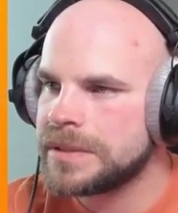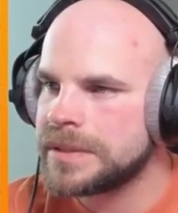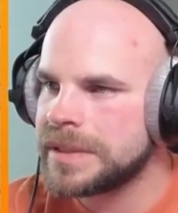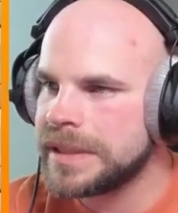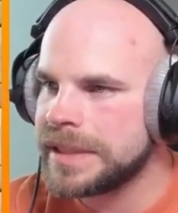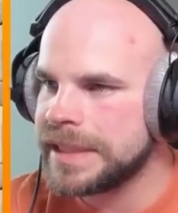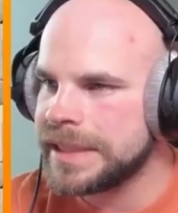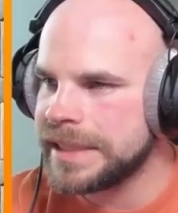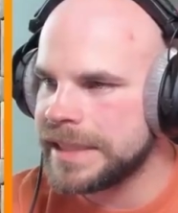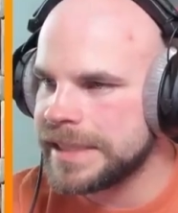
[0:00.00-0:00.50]

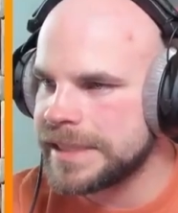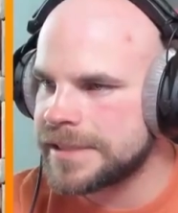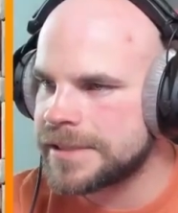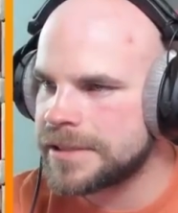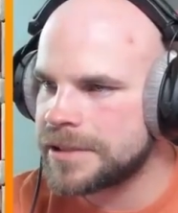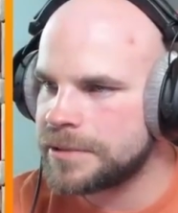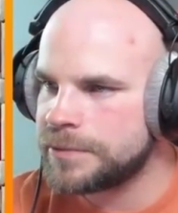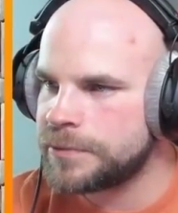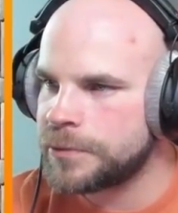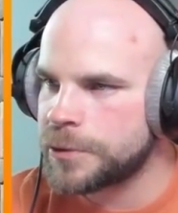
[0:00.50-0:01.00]
The King's
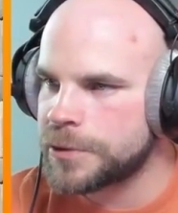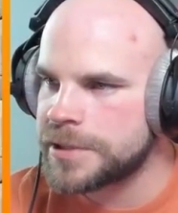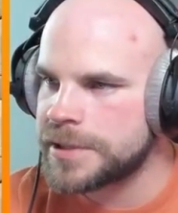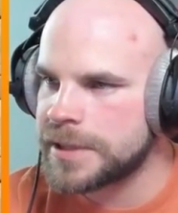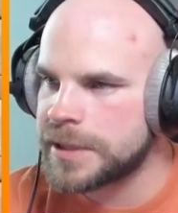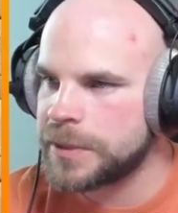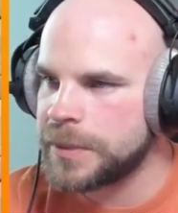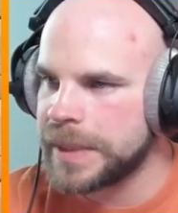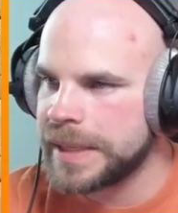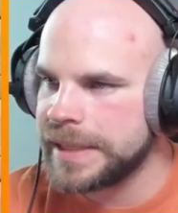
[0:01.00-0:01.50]
going to force
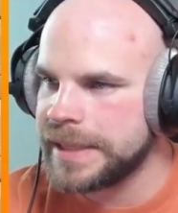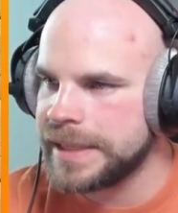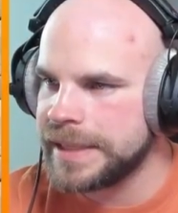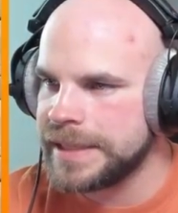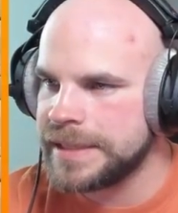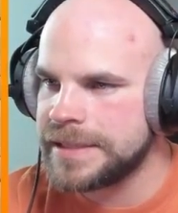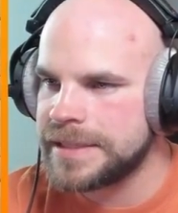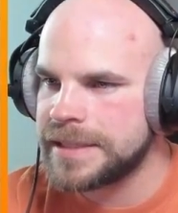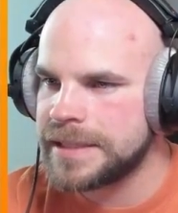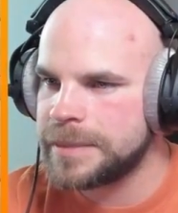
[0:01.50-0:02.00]
the Queen
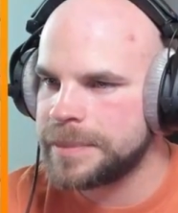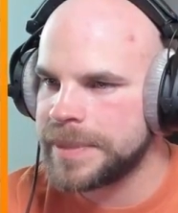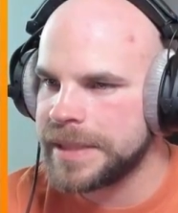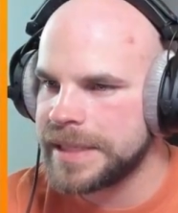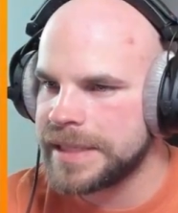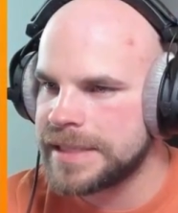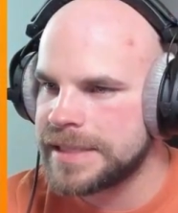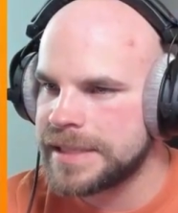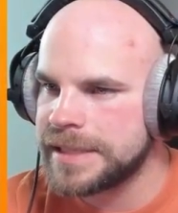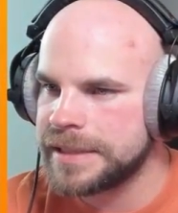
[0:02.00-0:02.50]
into the
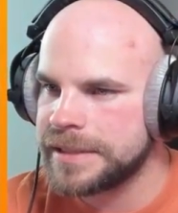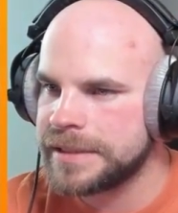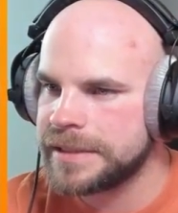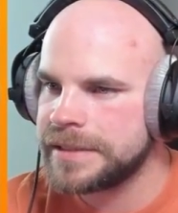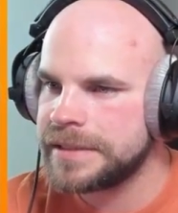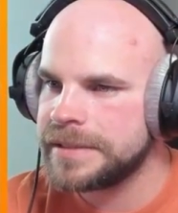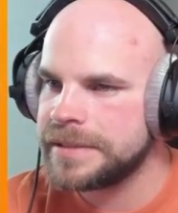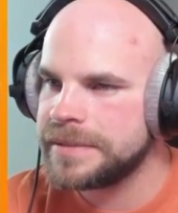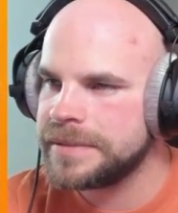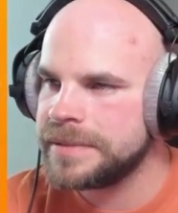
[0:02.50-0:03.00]
base
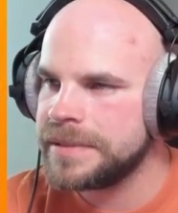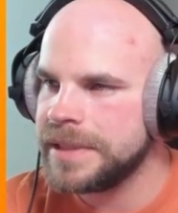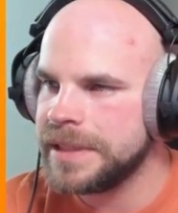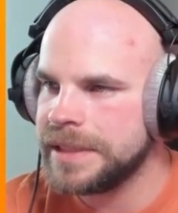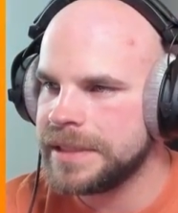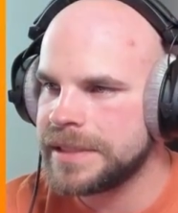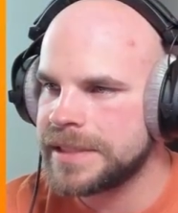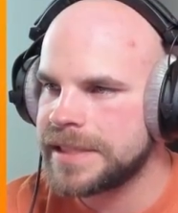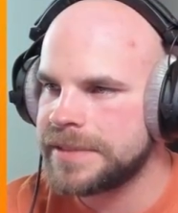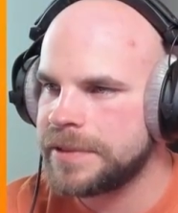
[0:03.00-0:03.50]
here.
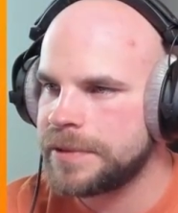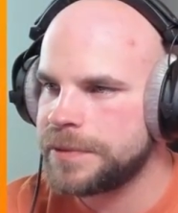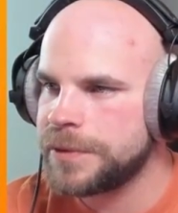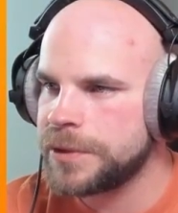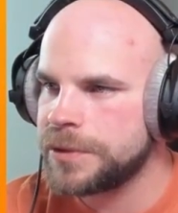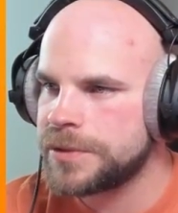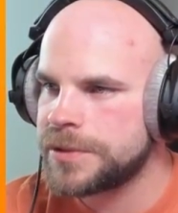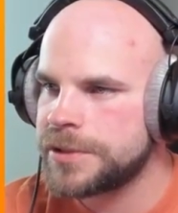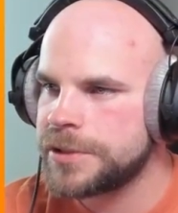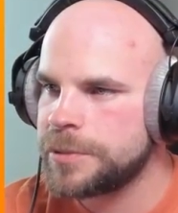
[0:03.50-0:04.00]
He does have a
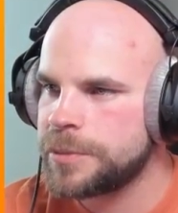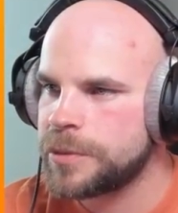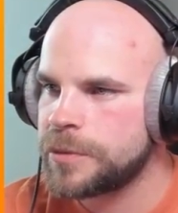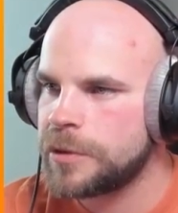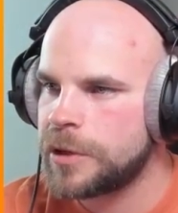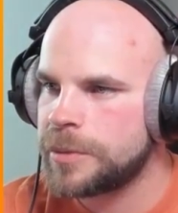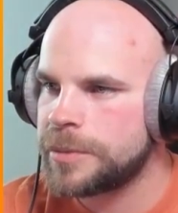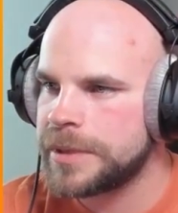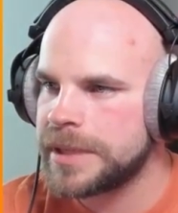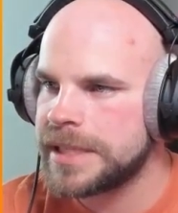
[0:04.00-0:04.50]
few super
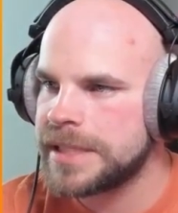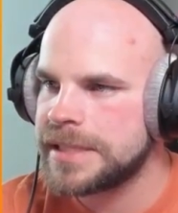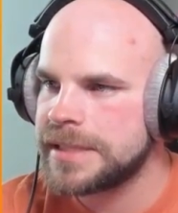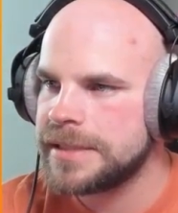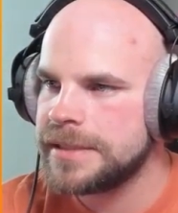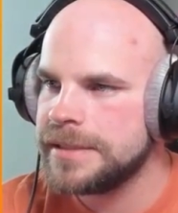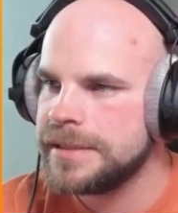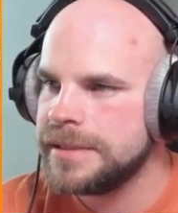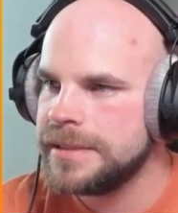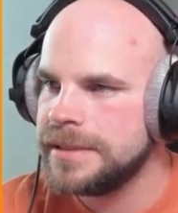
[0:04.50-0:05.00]
wall breaks.
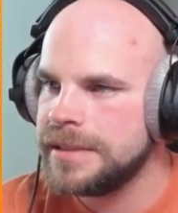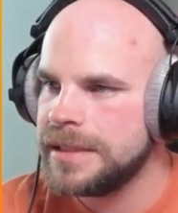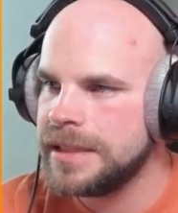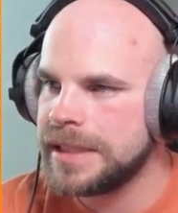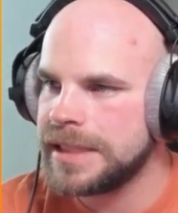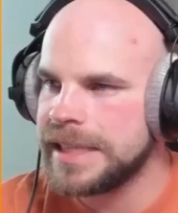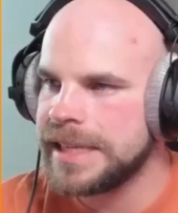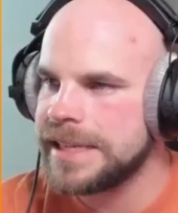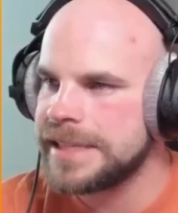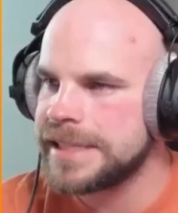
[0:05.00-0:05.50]
The
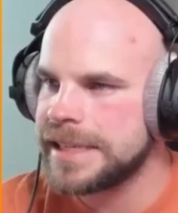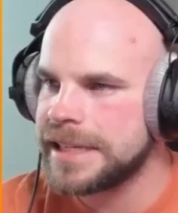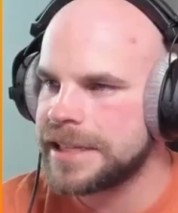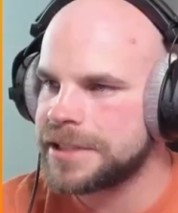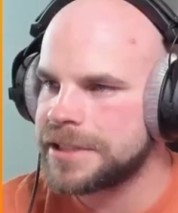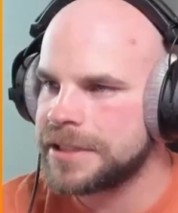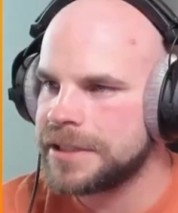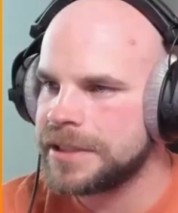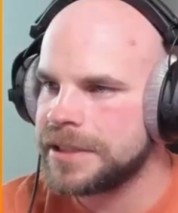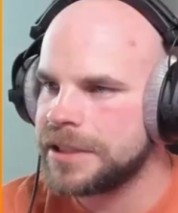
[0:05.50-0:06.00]
King's
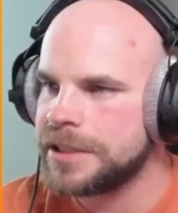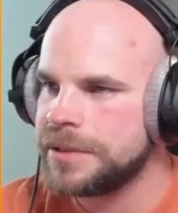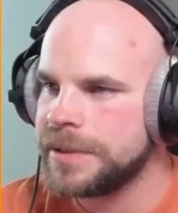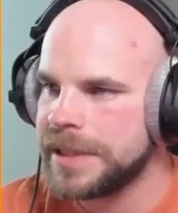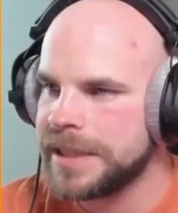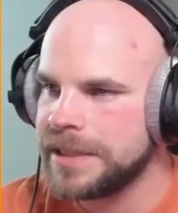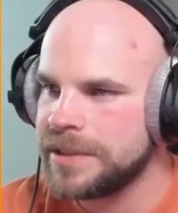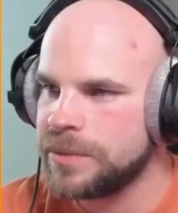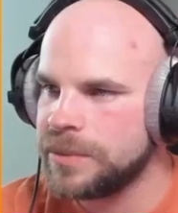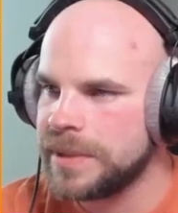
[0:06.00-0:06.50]
actually going to go
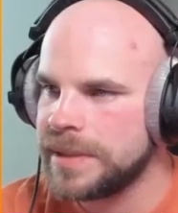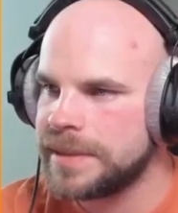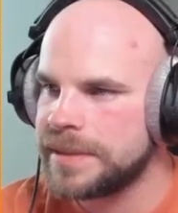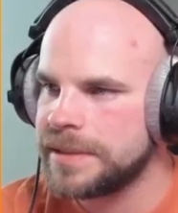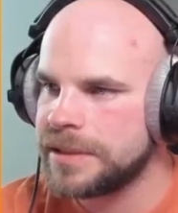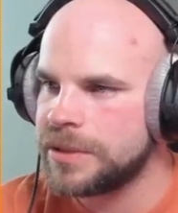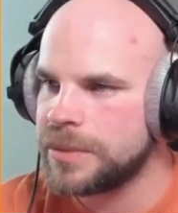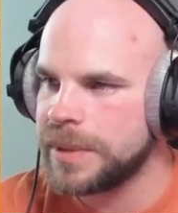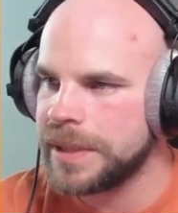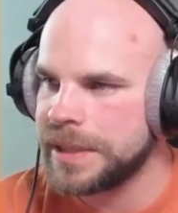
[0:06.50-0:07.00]
in with
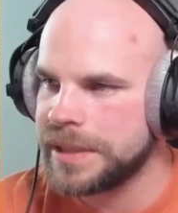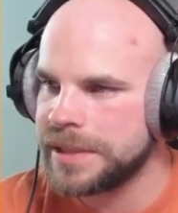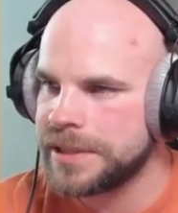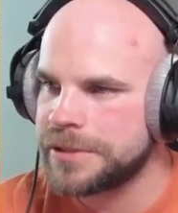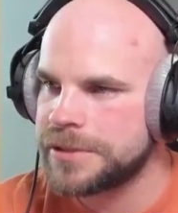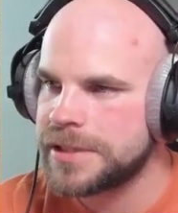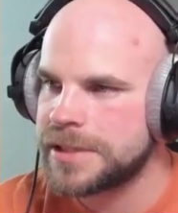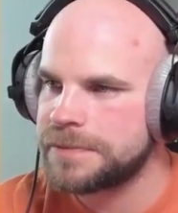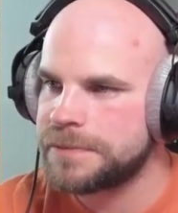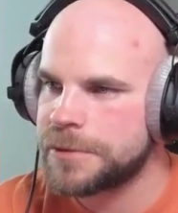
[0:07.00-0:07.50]
the Queen.
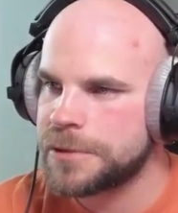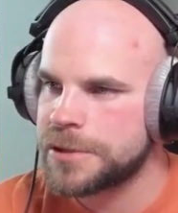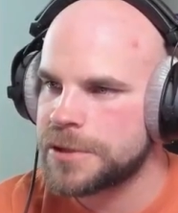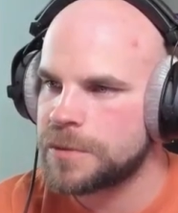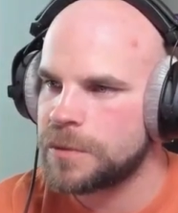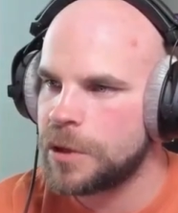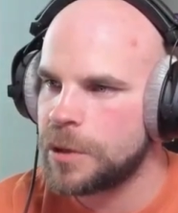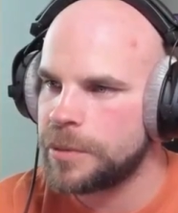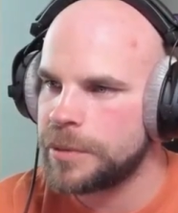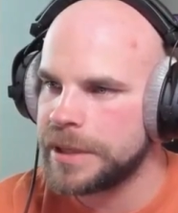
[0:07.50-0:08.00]
There's the first
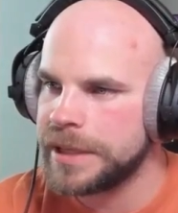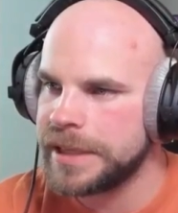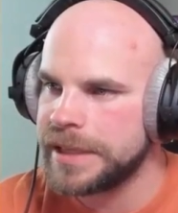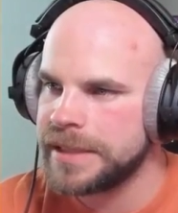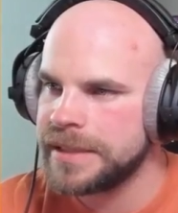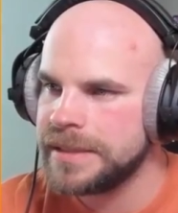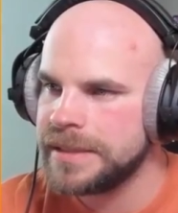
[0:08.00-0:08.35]
wall break.